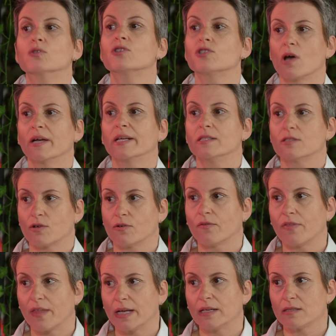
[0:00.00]
signs of
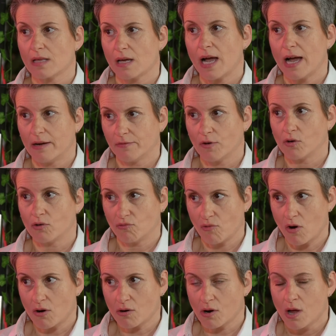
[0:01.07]
things that have gone
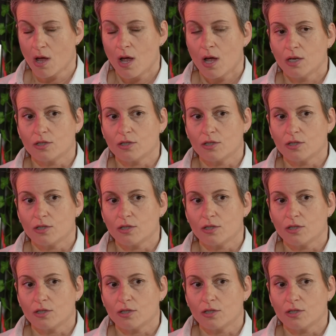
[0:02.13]
wrong. Right.